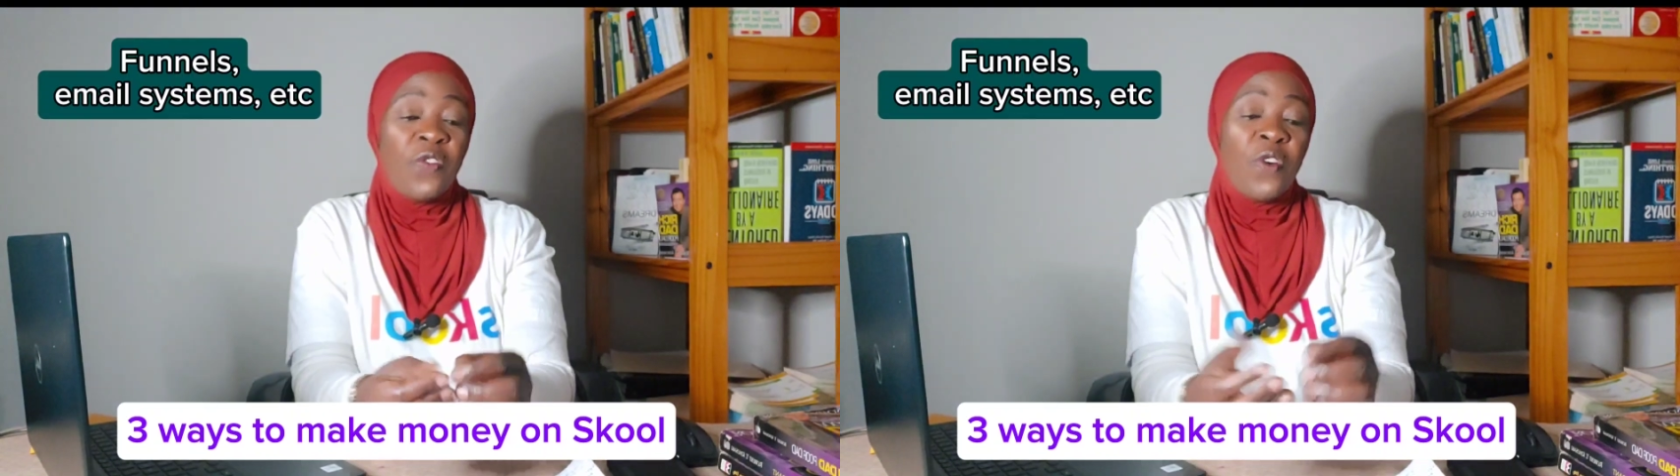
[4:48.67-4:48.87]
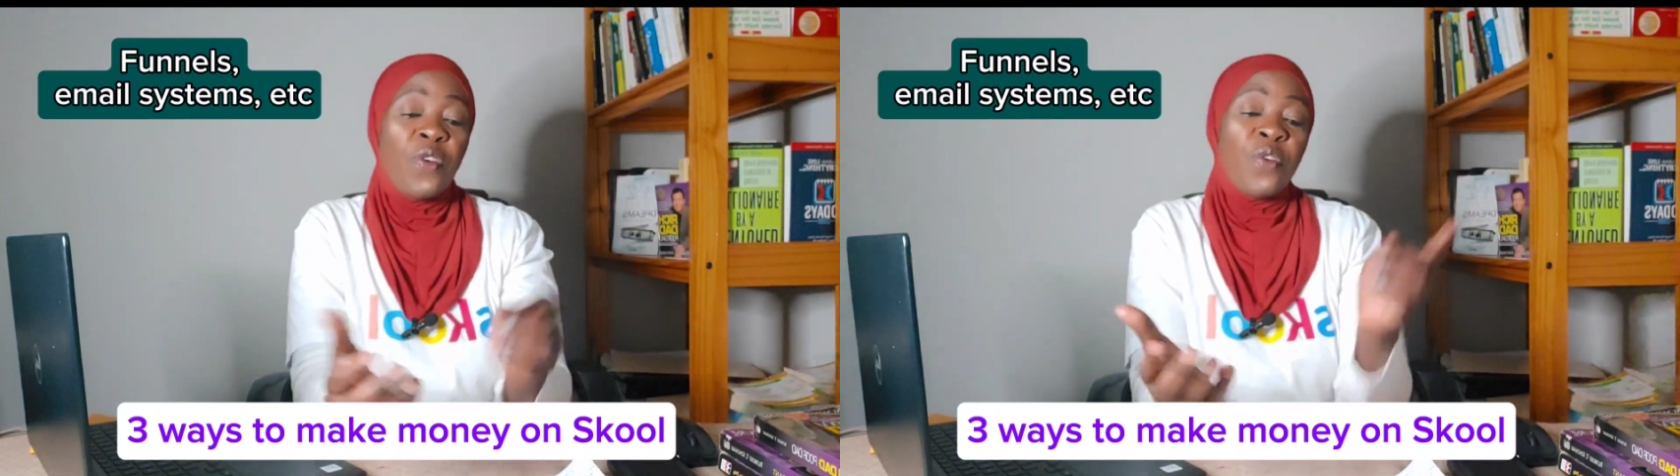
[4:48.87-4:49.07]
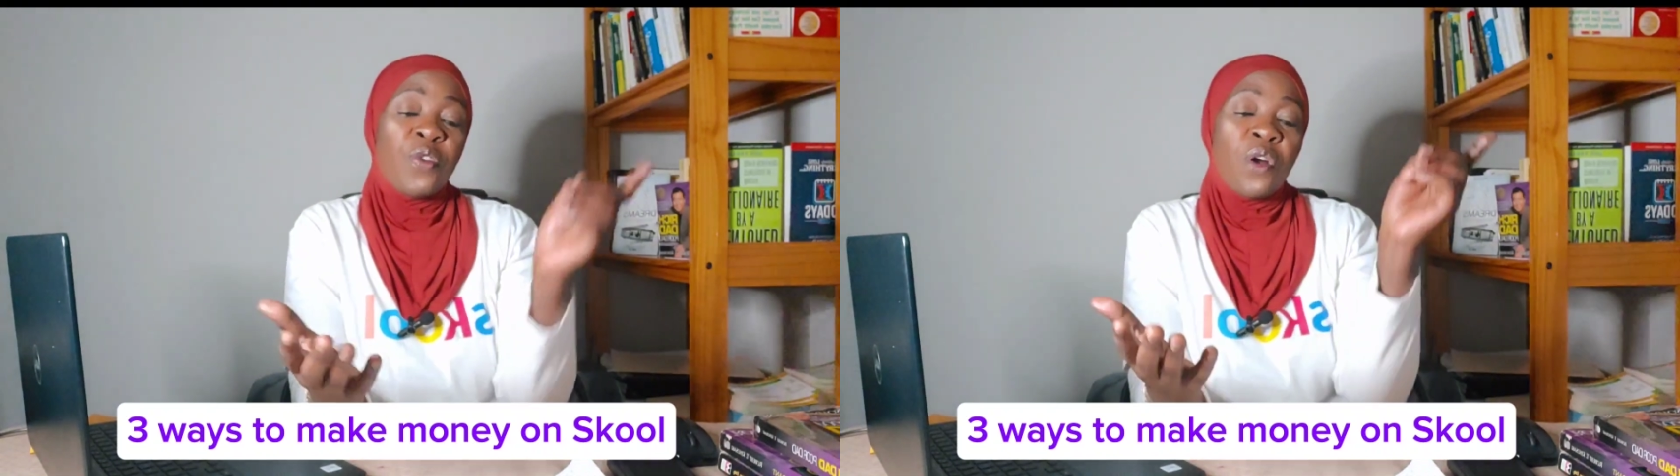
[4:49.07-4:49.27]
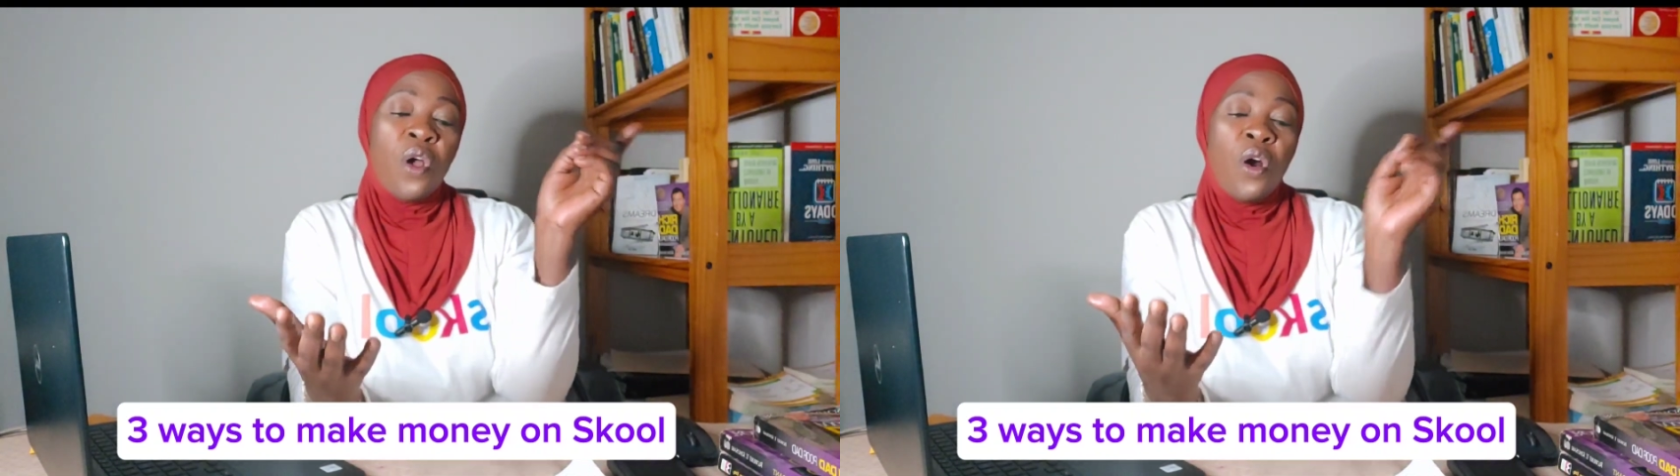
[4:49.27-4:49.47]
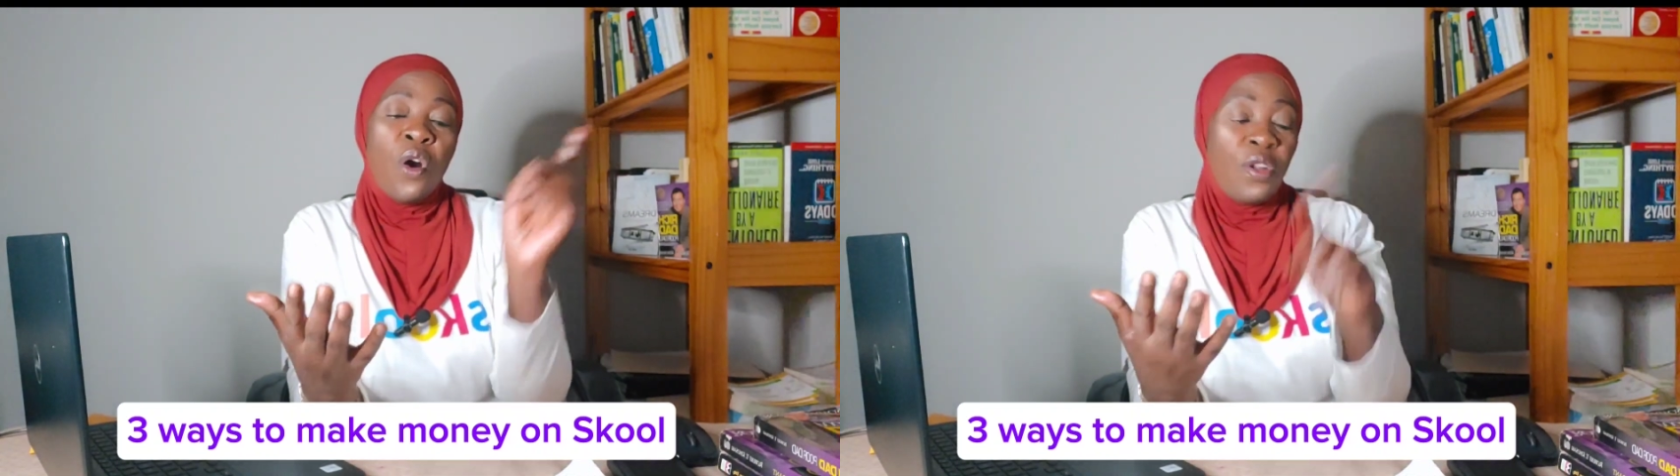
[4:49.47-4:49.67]
For you,
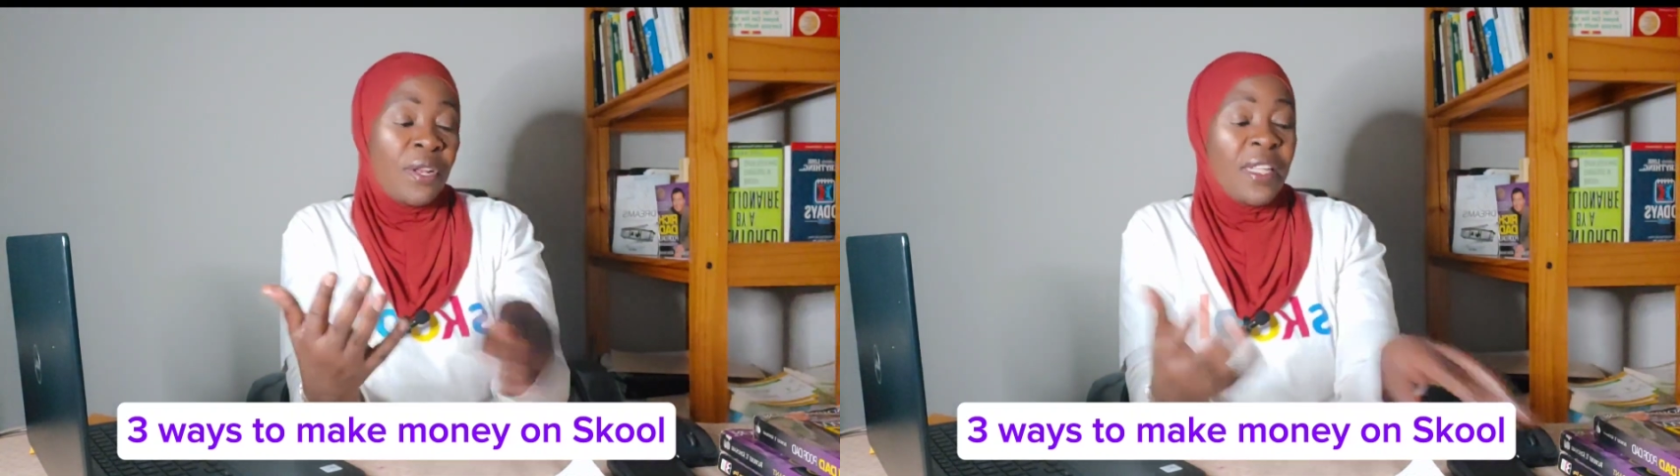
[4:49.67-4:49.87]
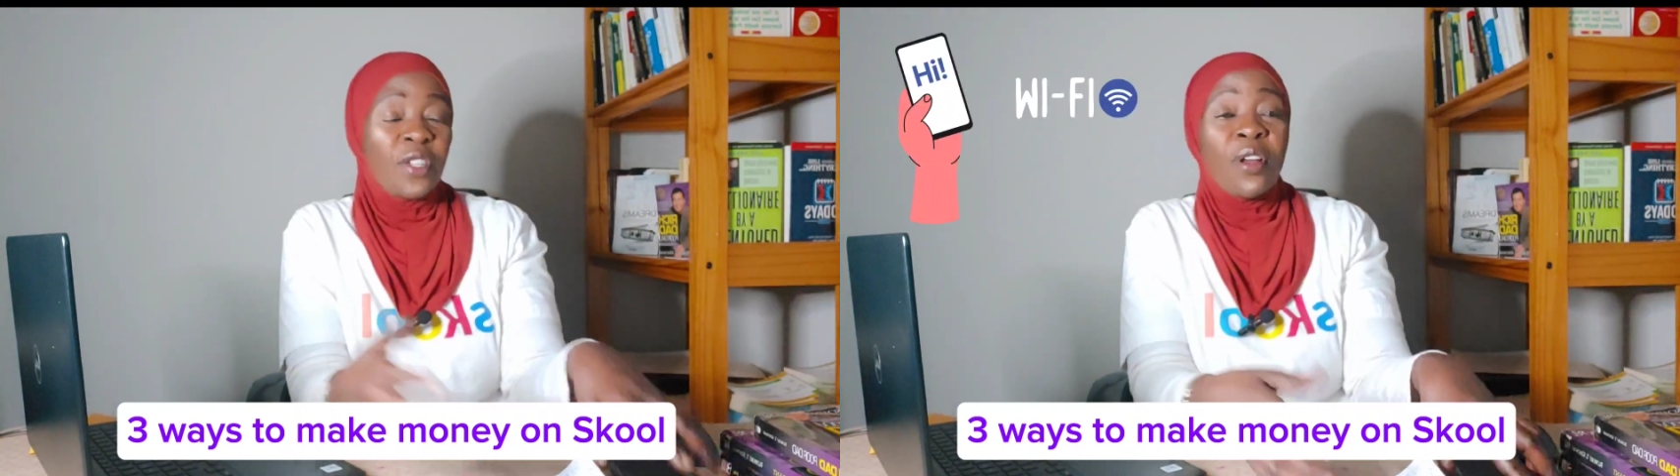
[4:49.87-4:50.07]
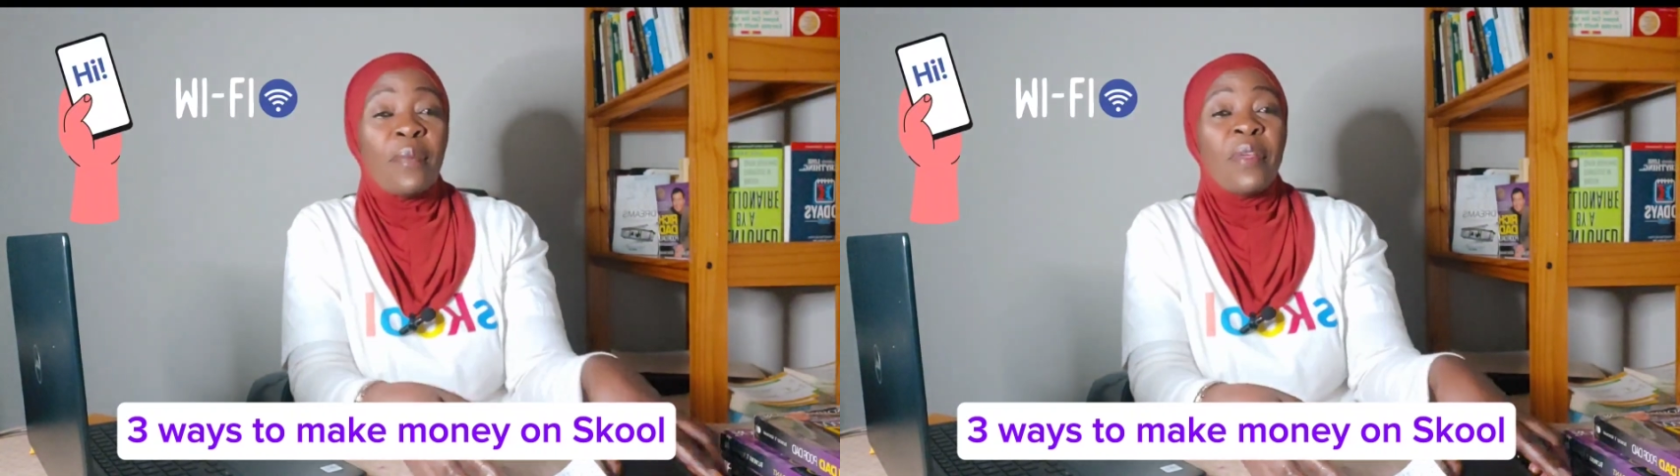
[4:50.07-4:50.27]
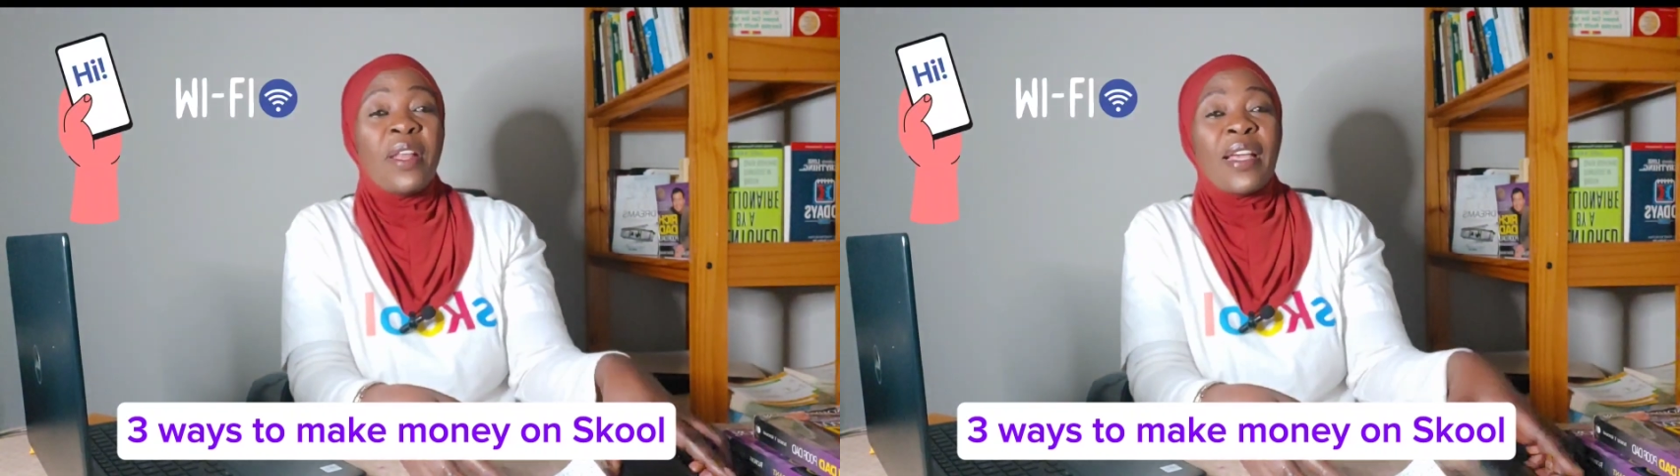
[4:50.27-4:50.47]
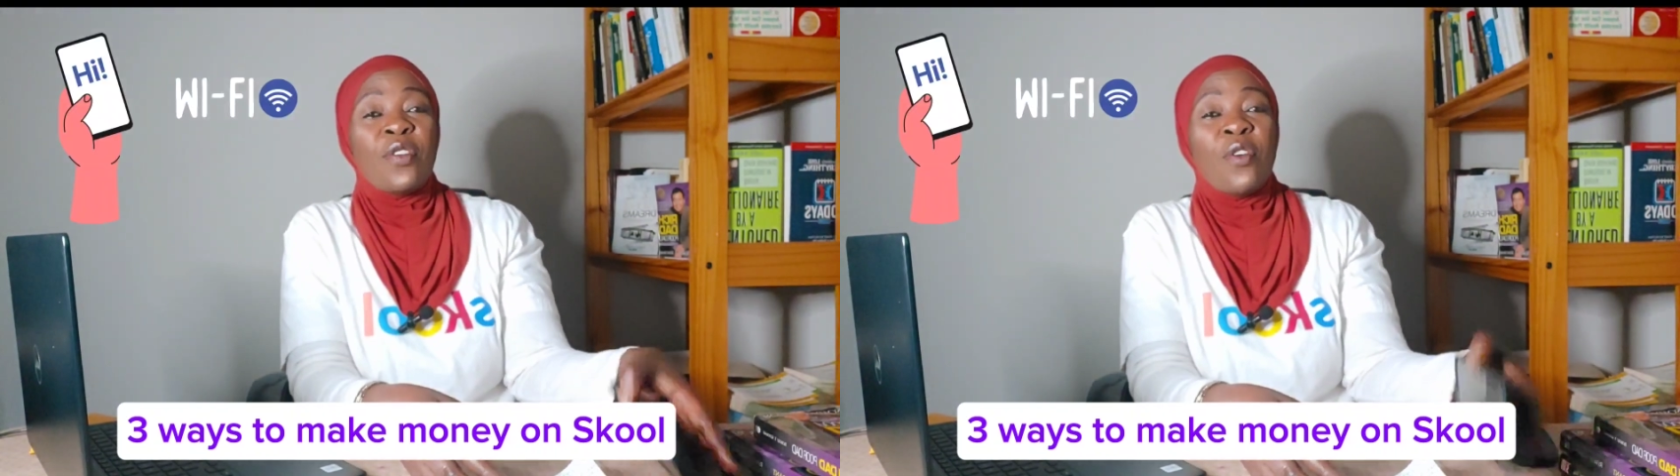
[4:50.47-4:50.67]
all you need is going to be
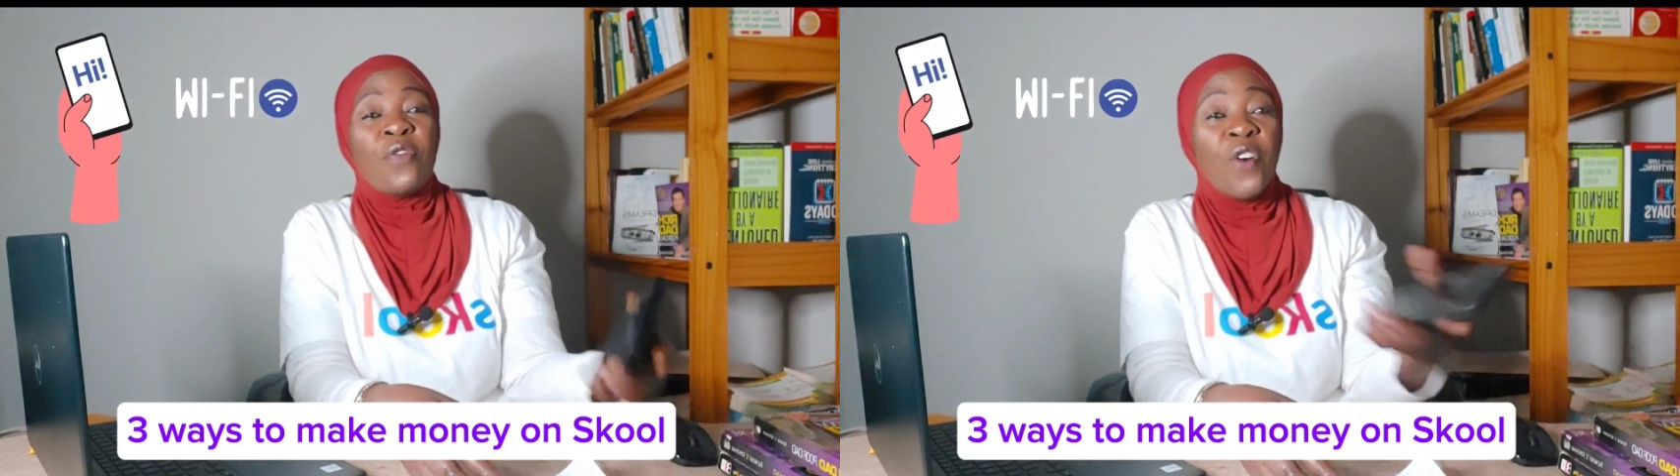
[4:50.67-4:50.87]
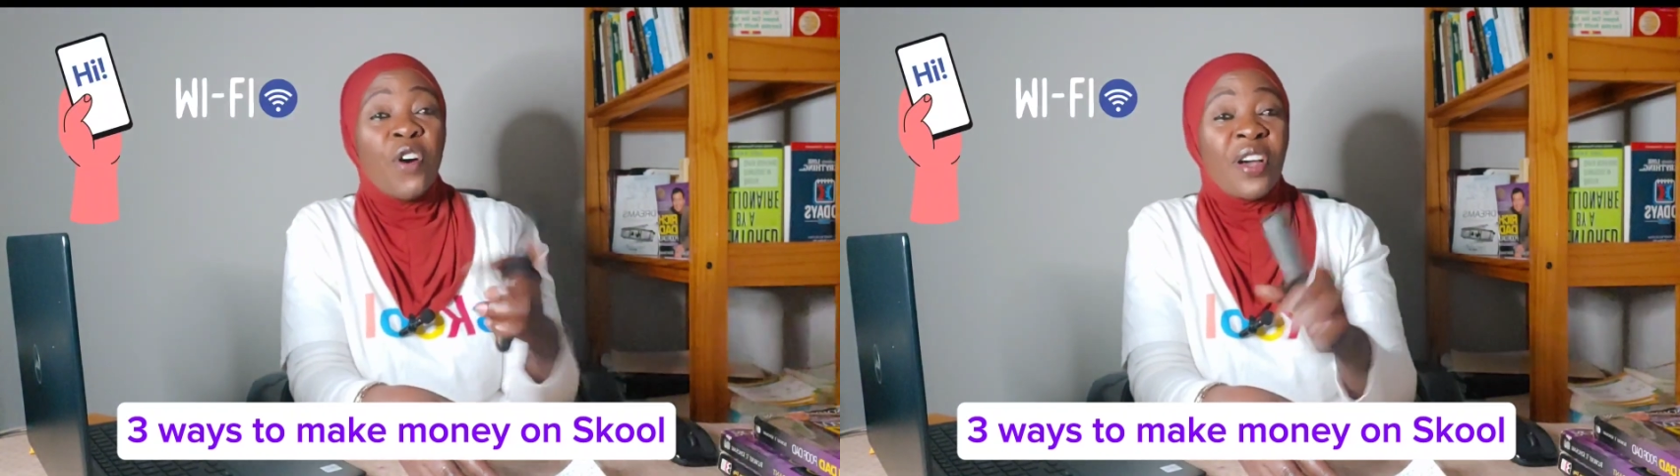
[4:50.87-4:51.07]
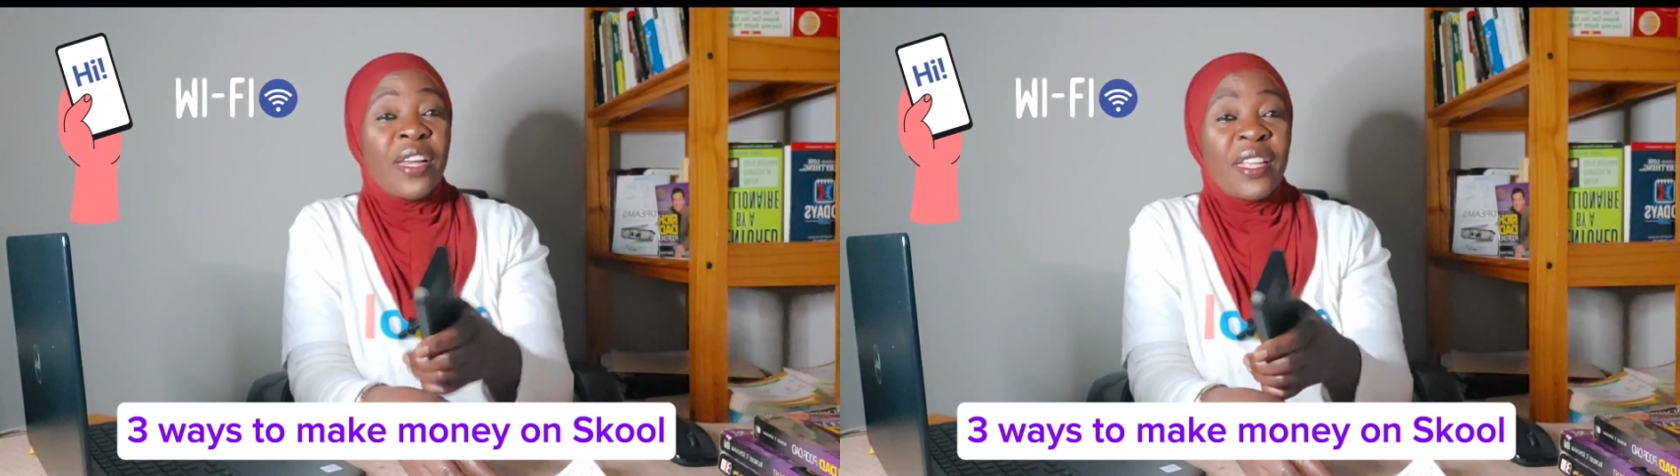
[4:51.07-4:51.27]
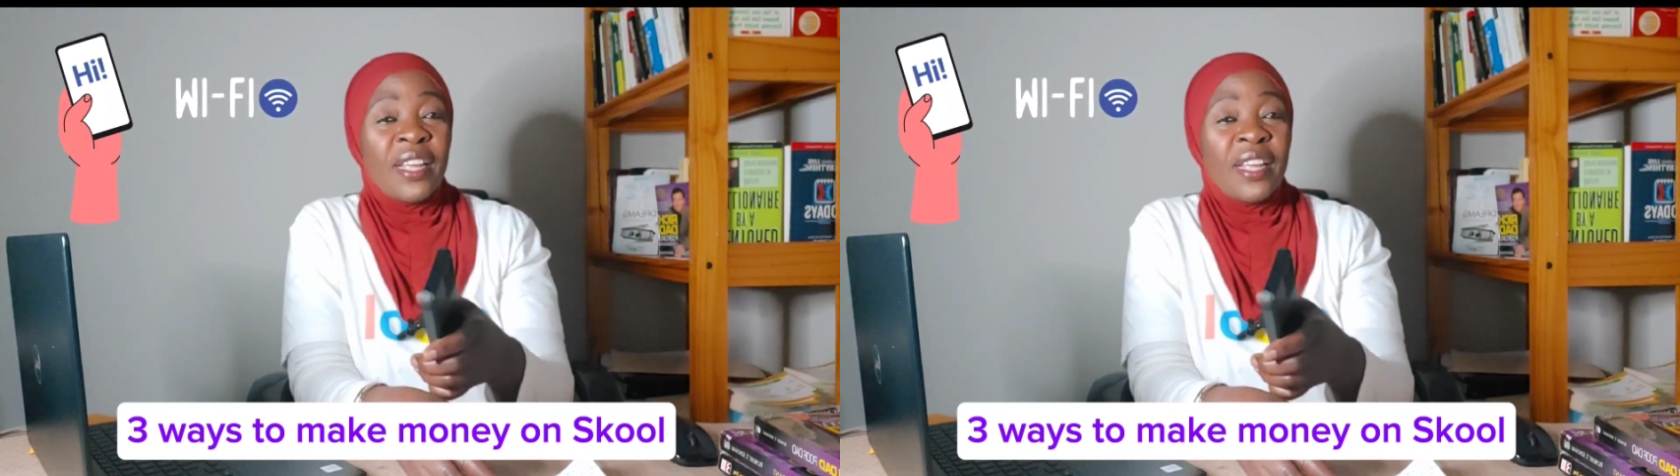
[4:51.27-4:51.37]
like your phone